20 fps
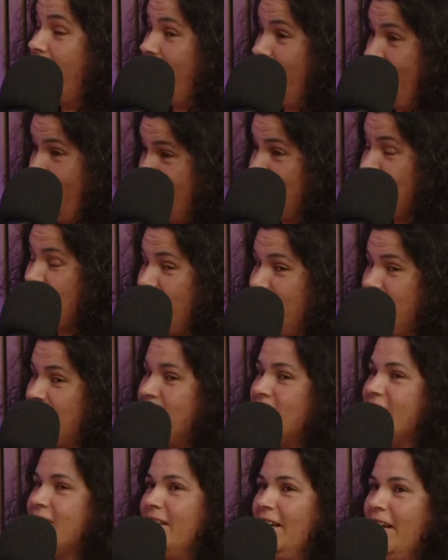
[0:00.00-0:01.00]
And
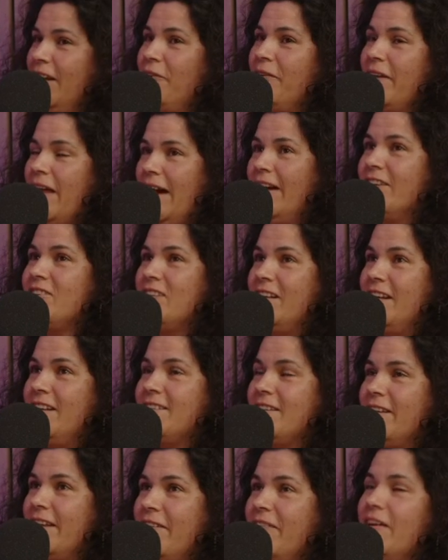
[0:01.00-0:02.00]
interestingly on that, actually,
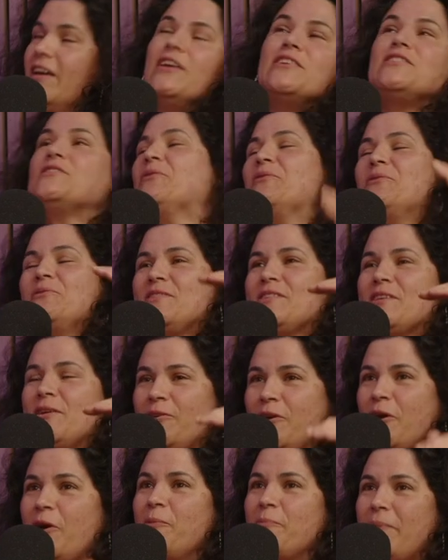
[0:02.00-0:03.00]
so
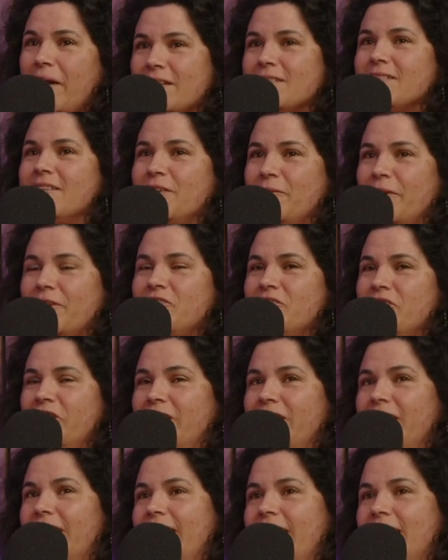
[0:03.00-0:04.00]
going back to the
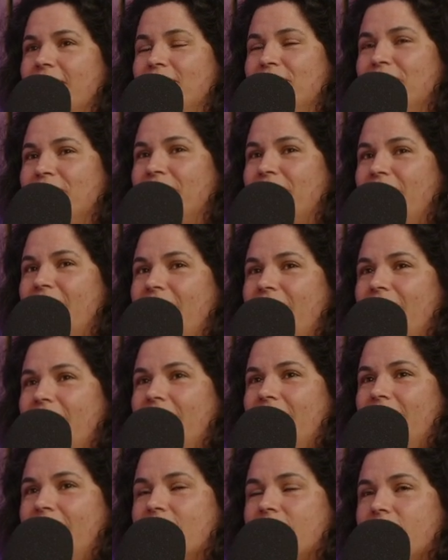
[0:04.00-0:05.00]
question,
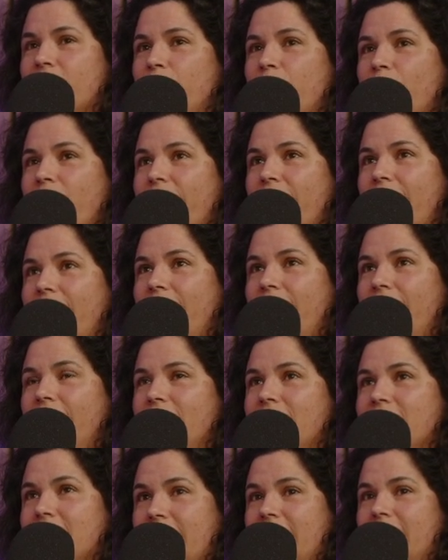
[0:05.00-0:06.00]
so what
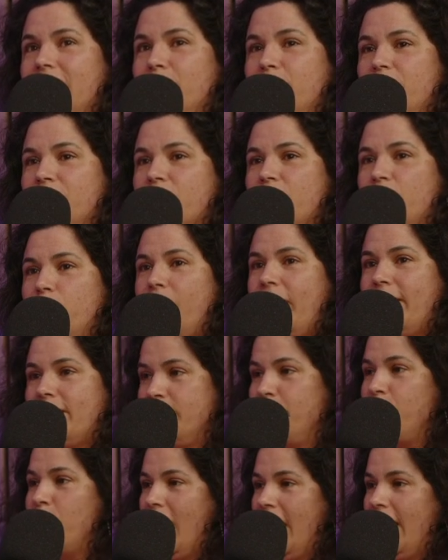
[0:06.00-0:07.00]
they did was
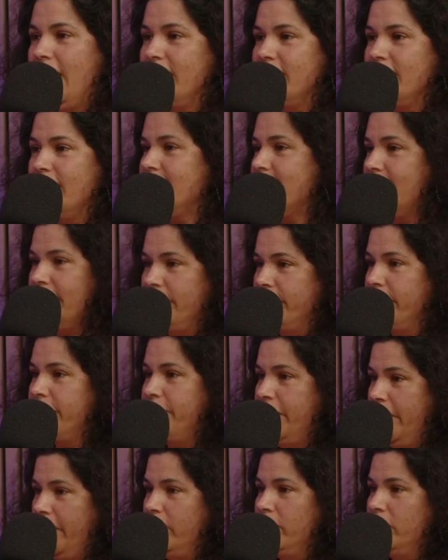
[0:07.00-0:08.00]
create a brand that didn't
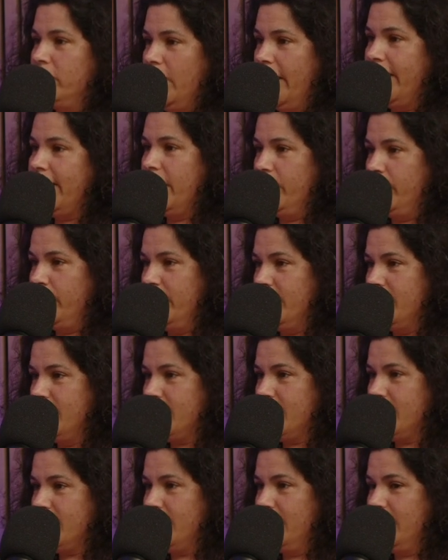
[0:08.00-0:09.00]
feel like it
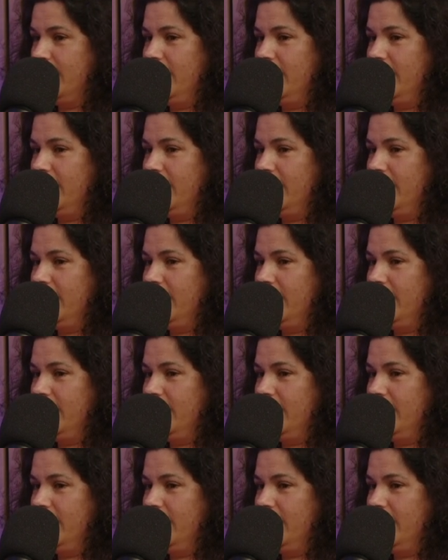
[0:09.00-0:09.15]
was,